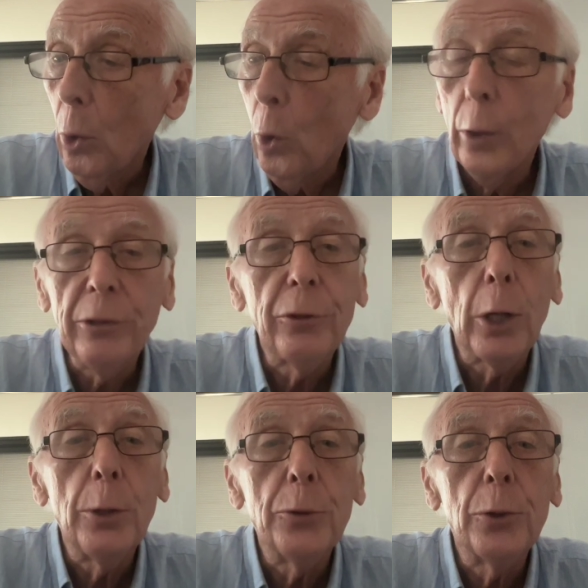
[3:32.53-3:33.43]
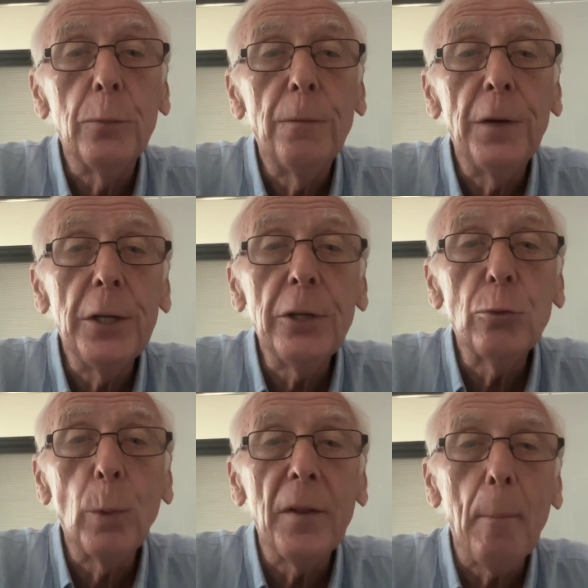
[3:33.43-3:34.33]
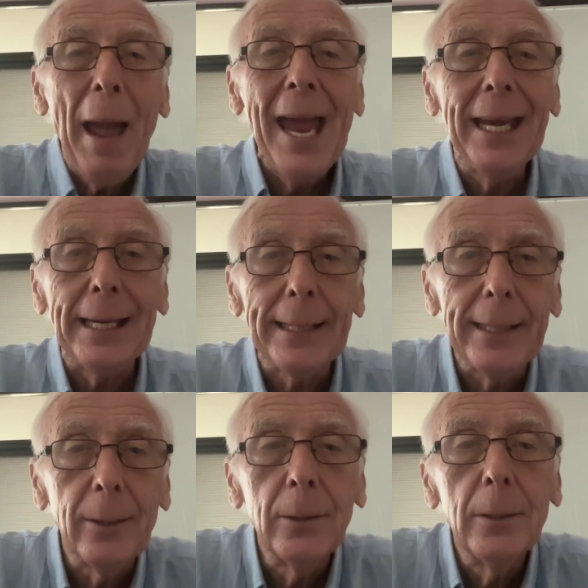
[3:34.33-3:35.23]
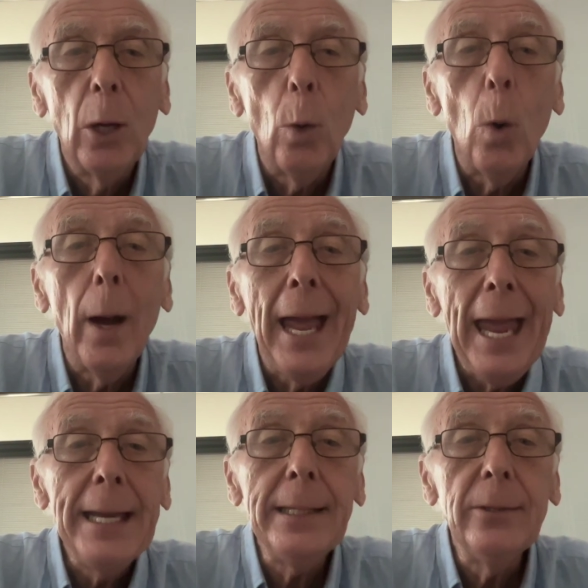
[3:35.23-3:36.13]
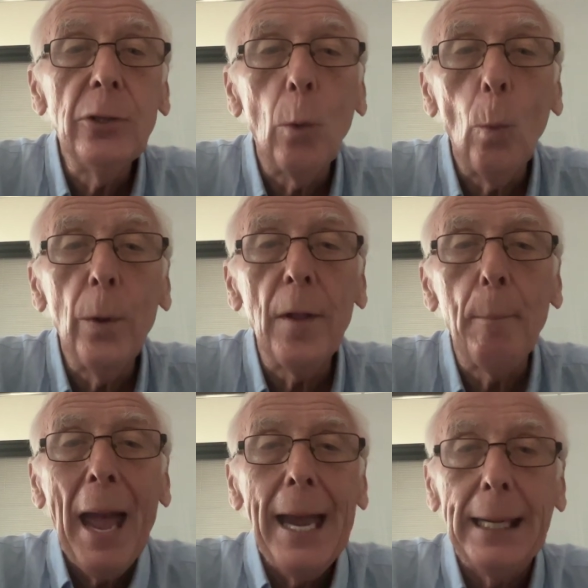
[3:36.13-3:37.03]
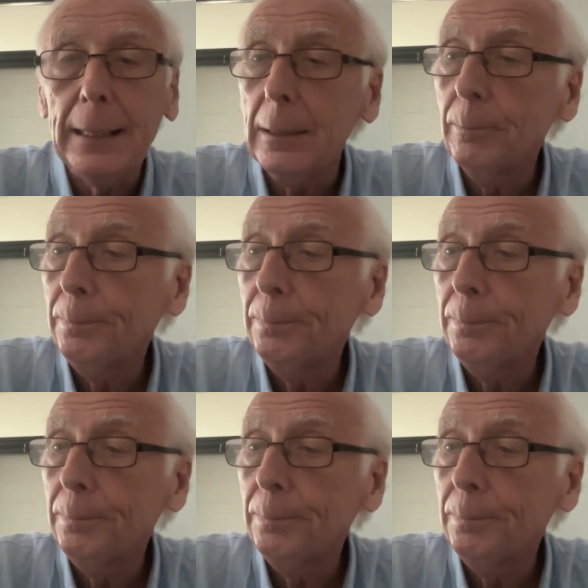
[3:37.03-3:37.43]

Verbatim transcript: or it's going to finish with a bang or end with a bang.